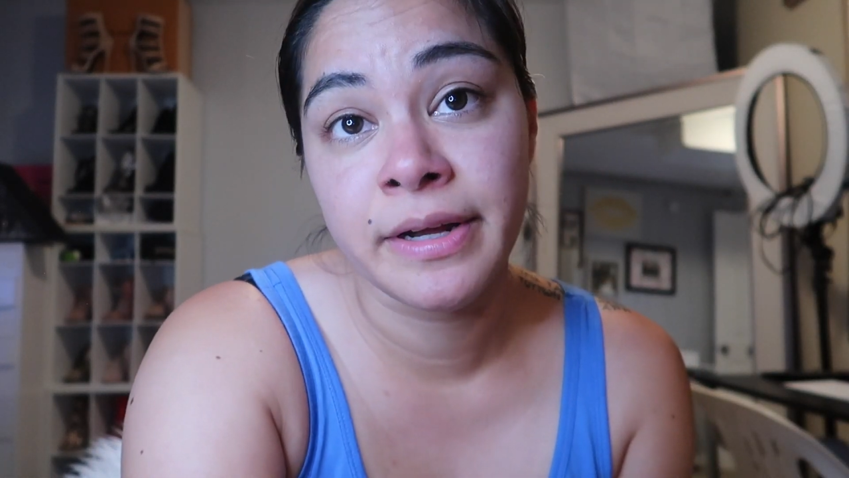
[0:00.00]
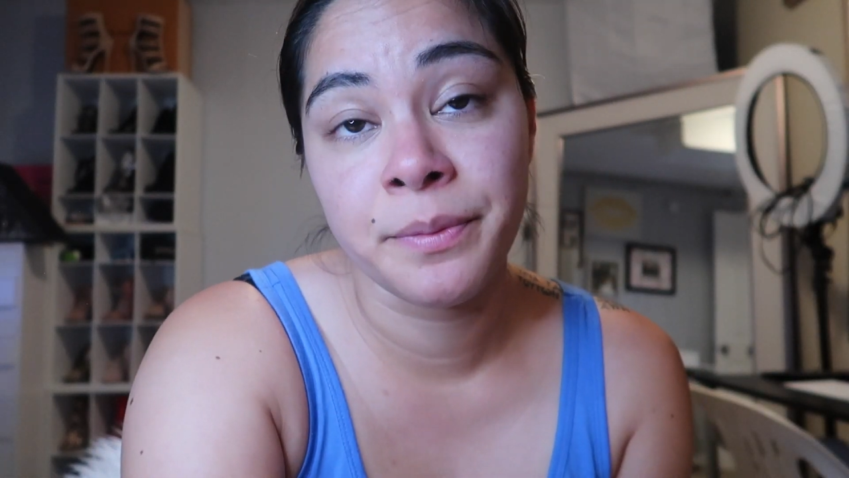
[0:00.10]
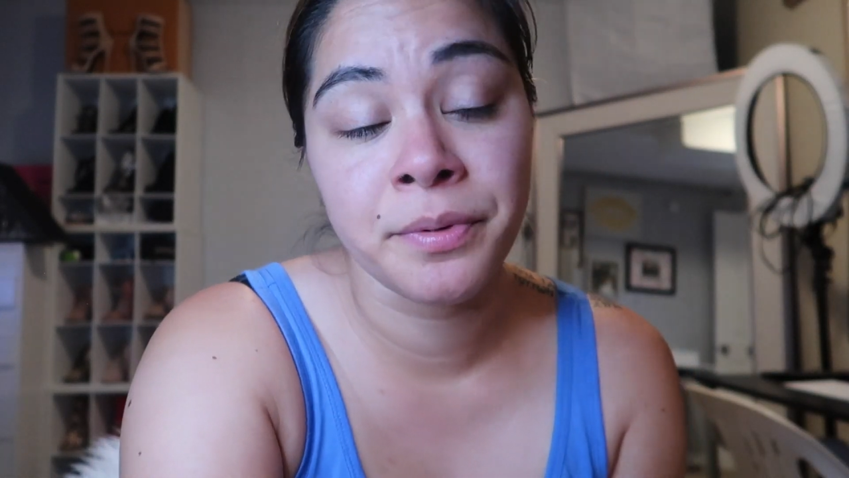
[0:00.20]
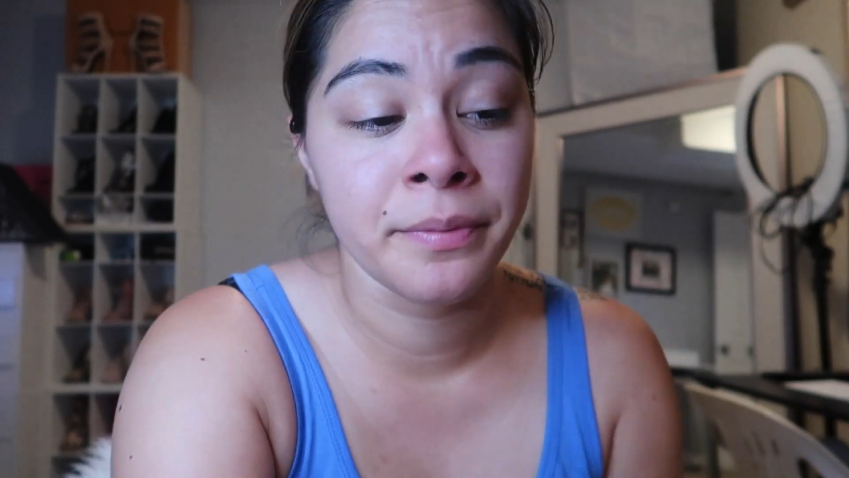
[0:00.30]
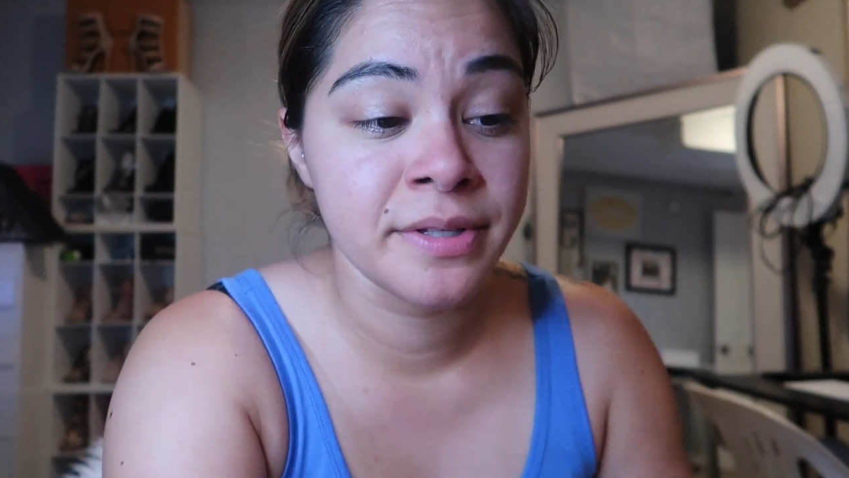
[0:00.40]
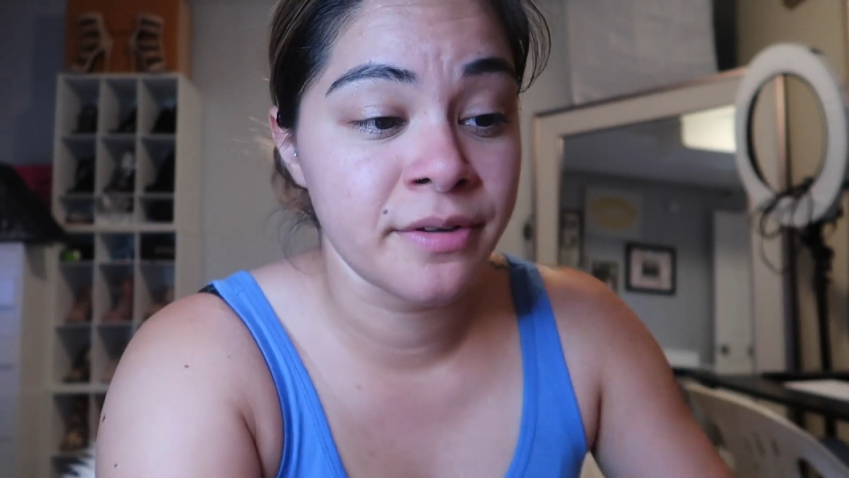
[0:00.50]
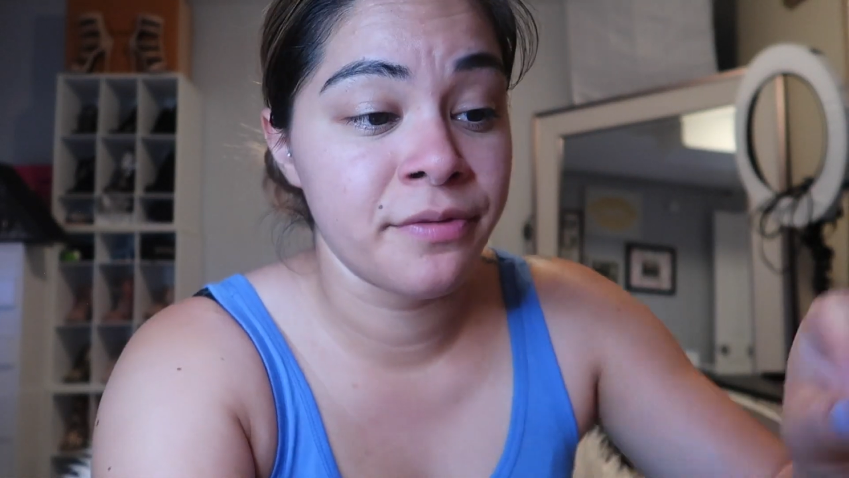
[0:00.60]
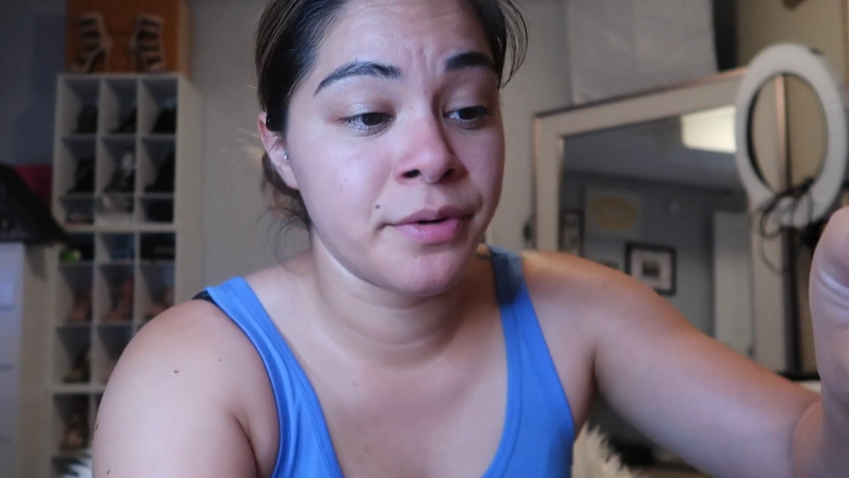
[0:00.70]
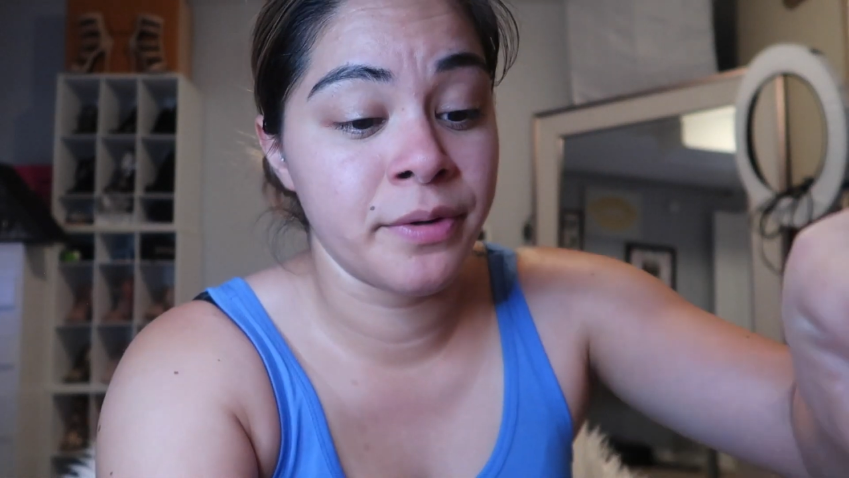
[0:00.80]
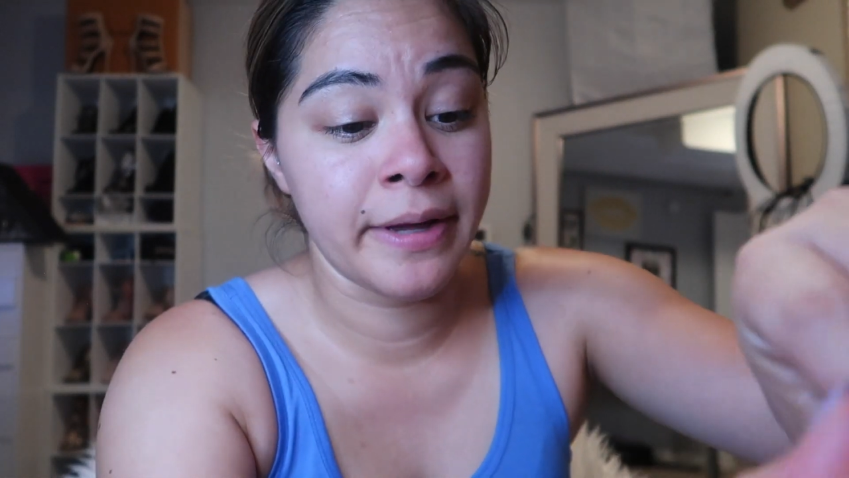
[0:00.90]
can put myself
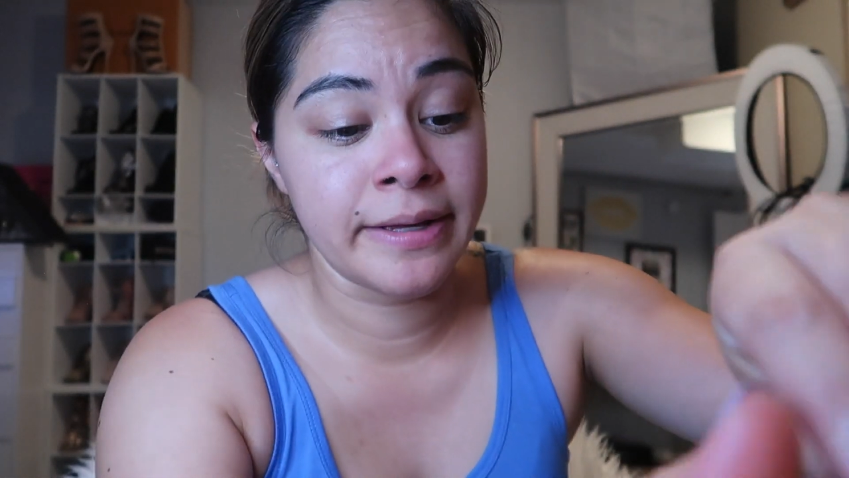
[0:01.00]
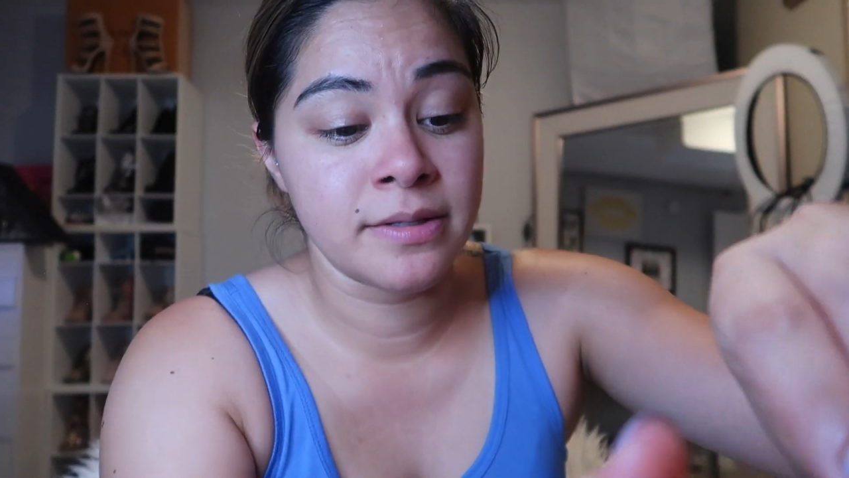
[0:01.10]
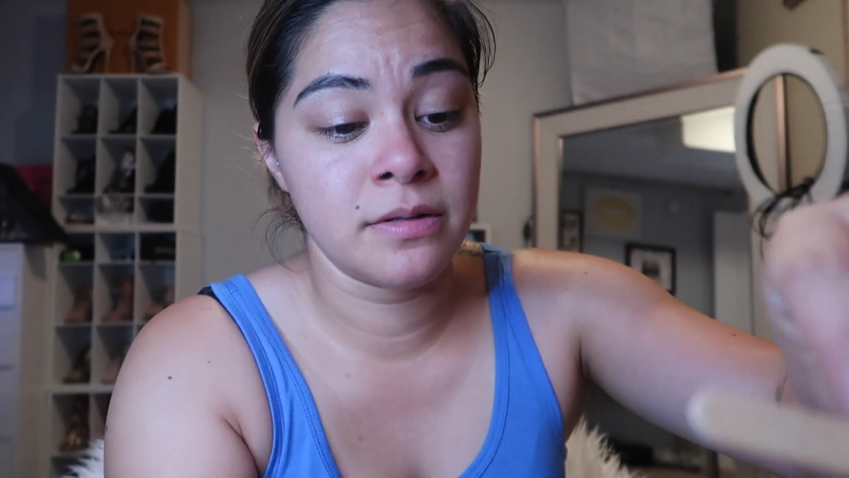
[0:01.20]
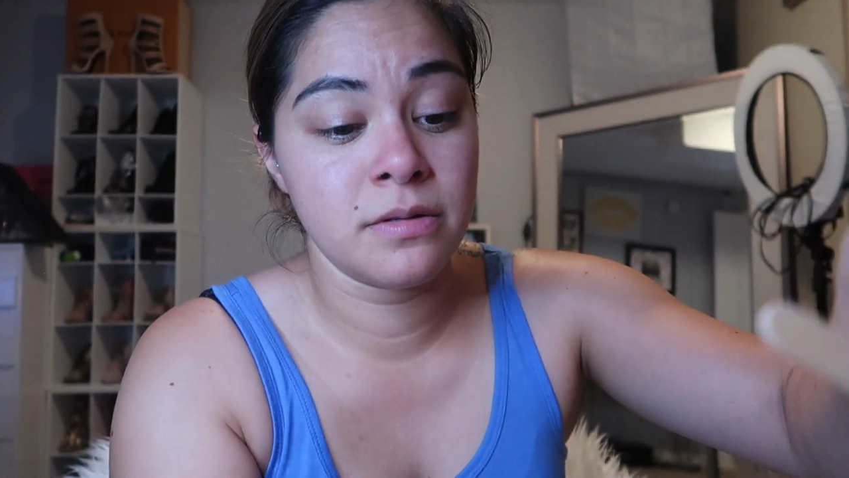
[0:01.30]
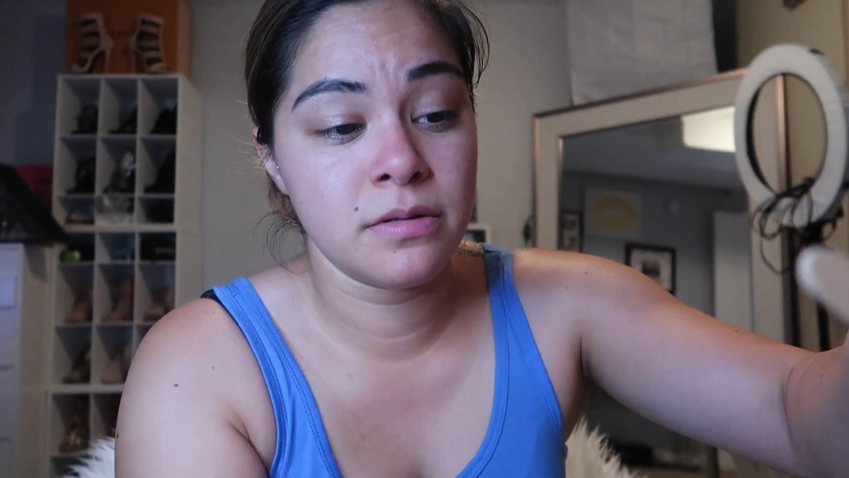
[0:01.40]
through, you guys.